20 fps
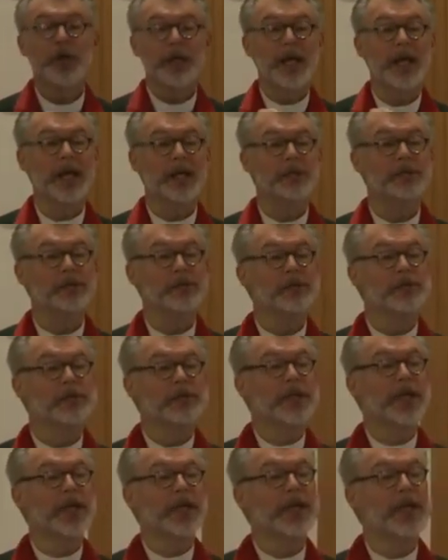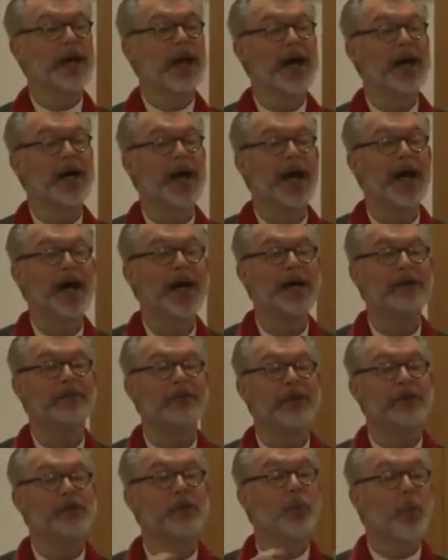occasions that lie ahead of
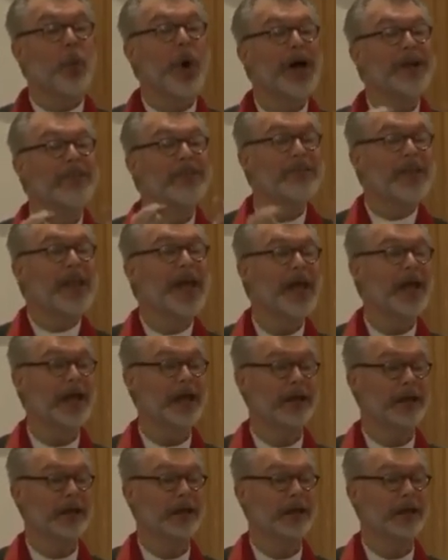us? What then?